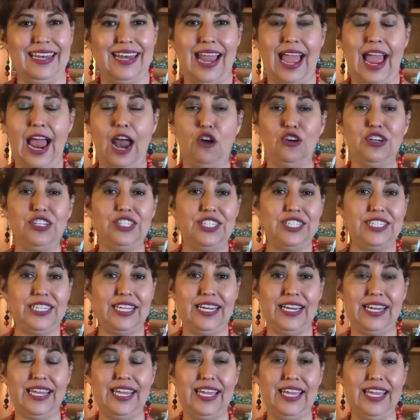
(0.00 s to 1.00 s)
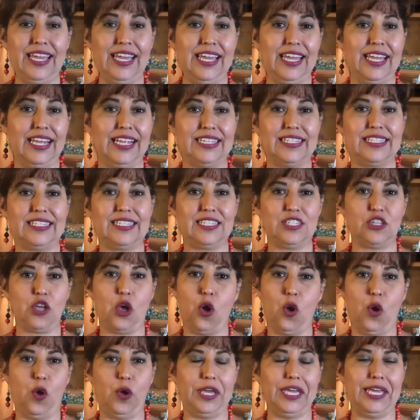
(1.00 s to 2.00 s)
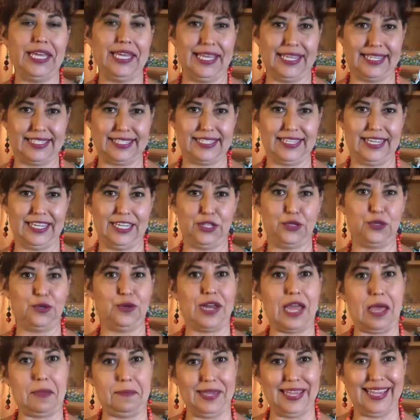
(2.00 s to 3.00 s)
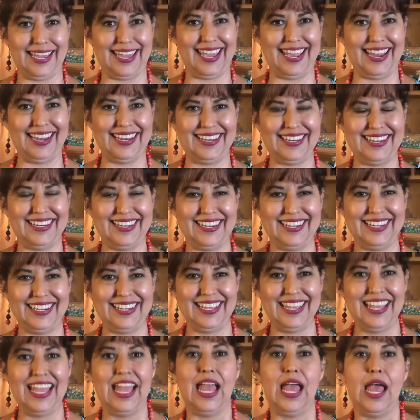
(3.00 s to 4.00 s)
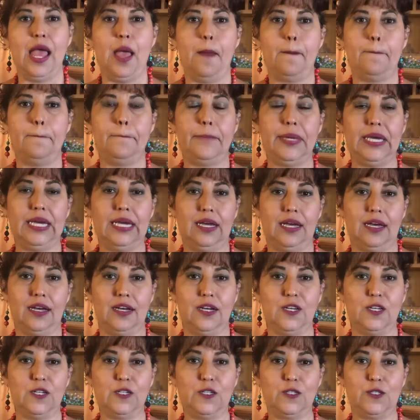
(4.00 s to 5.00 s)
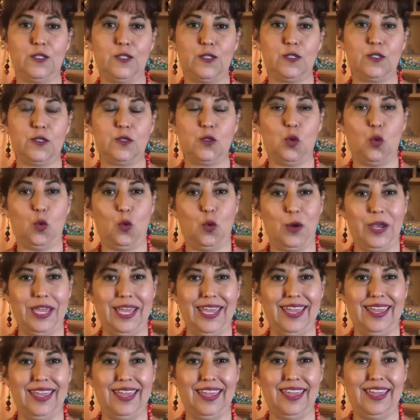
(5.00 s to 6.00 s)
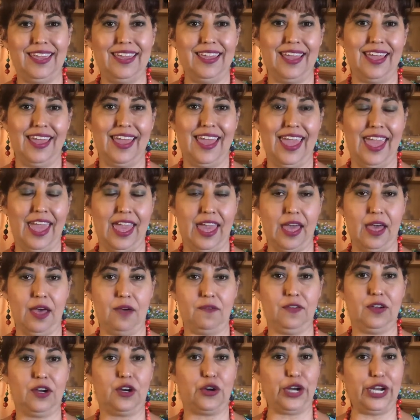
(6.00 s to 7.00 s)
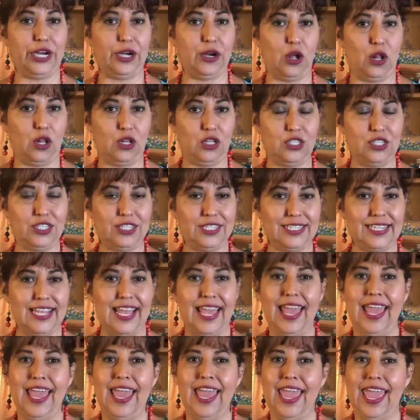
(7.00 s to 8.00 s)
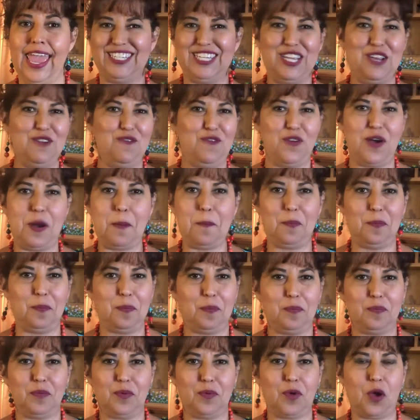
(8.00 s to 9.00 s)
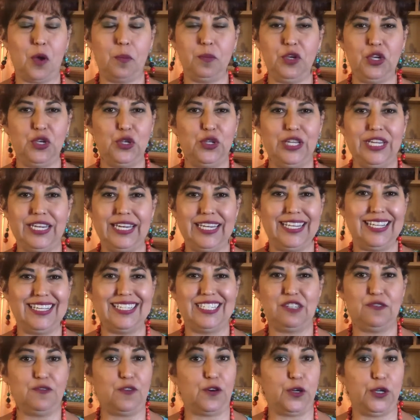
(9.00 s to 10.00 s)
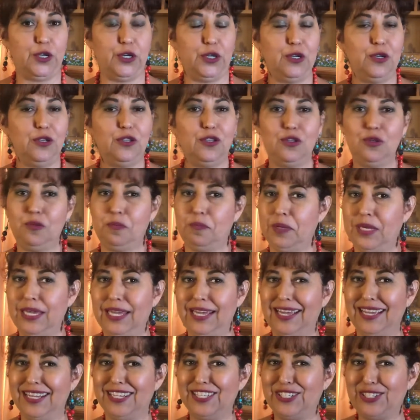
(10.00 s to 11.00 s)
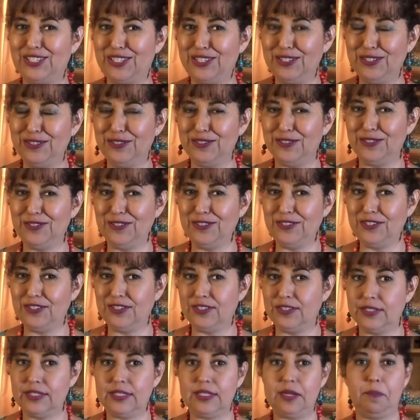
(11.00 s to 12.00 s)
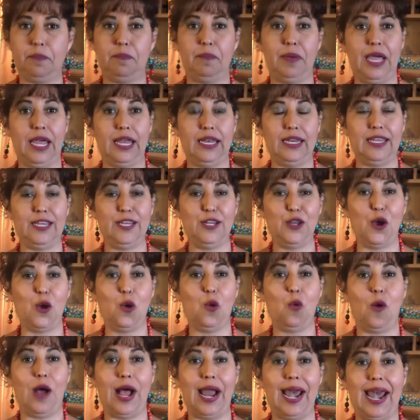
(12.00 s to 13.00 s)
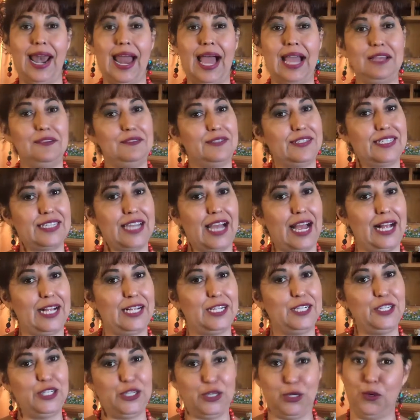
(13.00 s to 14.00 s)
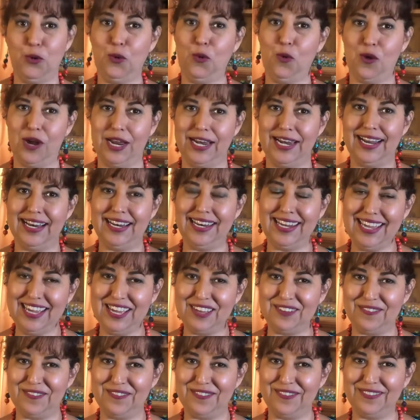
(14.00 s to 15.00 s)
Our city is so easy to navigate because we have griddles, different communities for you to pick and choose depending on what lifestyle you want to live.